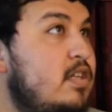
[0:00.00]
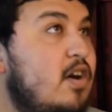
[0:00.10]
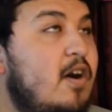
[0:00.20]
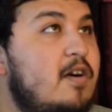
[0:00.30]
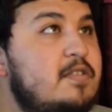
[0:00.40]

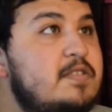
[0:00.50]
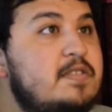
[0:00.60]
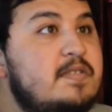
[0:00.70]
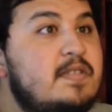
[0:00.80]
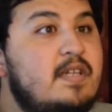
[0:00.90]

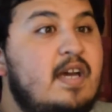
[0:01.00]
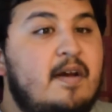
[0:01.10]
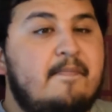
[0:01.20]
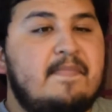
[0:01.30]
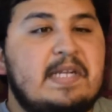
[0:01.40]
DARS.
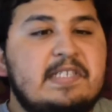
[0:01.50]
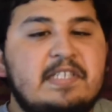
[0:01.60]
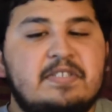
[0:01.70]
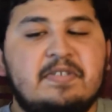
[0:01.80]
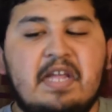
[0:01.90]
They
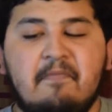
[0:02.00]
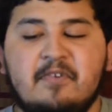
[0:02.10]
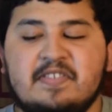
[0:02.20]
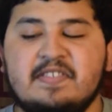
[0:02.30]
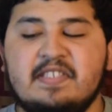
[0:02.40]
changed their name
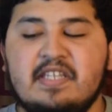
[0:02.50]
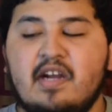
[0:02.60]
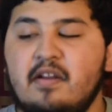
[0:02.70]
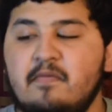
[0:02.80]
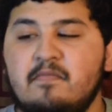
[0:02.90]
recently.
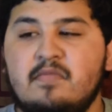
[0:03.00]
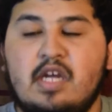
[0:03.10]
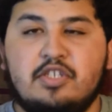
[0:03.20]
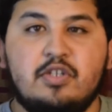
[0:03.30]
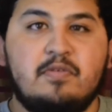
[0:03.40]
I'm
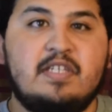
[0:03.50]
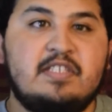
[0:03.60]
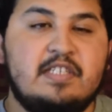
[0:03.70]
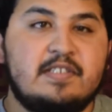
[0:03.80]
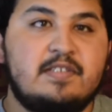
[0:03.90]
not sure what they
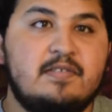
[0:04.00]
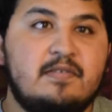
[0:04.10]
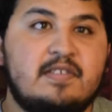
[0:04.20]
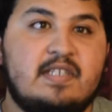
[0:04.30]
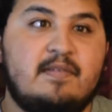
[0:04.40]
changed it to
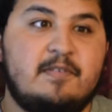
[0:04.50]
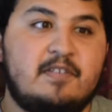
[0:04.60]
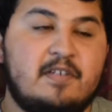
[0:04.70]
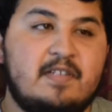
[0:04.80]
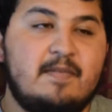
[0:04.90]
because I haven't
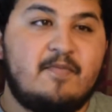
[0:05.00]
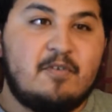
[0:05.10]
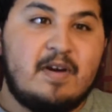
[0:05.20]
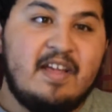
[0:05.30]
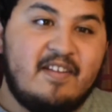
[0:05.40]
talked to them for
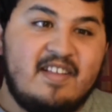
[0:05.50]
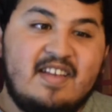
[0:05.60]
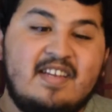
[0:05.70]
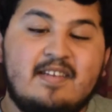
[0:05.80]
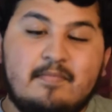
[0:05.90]
a while.
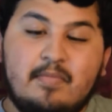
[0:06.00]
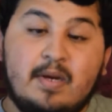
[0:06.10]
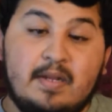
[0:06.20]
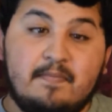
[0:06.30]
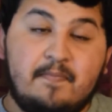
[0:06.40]

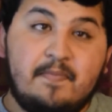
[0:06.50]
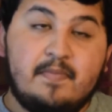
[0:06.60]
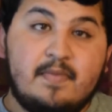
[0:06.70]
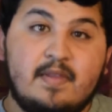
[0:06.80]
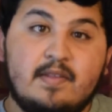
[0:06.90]
But
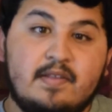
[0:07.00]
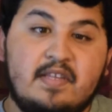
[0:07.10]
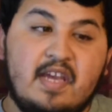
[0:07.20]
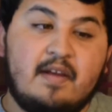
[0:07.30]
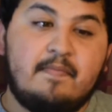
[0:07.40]

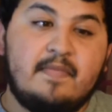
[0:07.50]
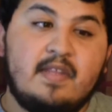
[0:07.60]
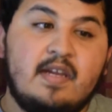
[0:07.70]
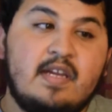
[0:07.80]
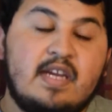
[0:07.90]
yeah.
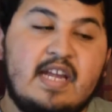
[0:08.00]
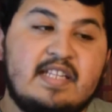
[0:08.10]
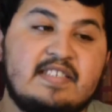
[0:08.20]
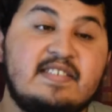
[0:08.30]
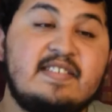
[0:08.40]

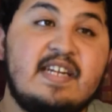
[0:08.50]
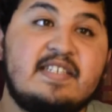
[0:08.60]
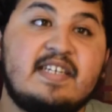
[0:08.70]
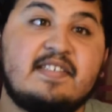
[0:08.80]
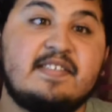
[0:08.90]
And that's the state of
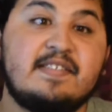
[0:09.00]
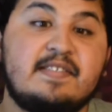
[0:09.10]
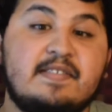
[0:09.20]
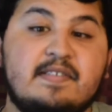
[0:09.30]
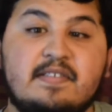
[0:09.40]

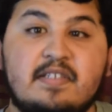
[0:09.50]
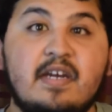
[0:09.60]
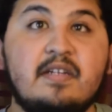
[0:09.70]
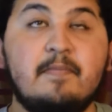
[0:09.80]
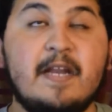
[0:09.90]
Texas.
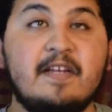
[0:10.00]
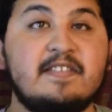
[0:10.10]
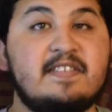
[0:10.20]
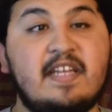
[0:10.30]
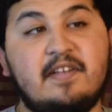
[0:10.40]
Depending on
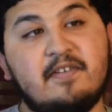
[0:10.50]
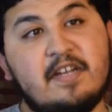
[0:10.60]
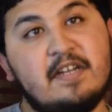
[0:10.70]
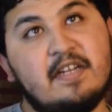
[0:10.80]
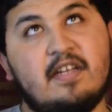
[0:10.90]
the state you're
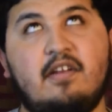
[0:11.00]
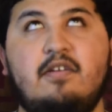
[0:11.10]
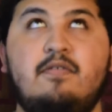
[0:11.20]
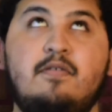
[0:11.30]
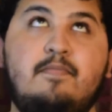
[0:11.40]
in, it
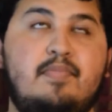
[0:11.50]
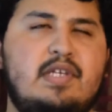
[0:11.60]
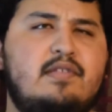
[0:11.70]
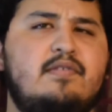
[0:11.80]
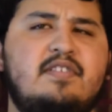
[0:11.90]
could
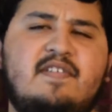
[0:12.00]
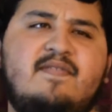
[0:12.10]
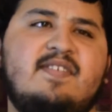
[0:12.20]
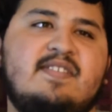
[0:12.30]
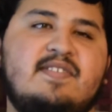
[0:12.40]
be a little
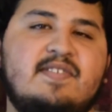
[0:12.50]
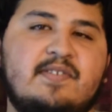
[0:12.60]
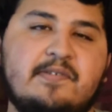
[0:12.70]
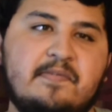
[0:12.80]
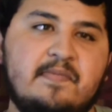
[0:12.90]
different.
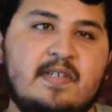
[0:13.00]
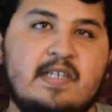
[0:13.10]
So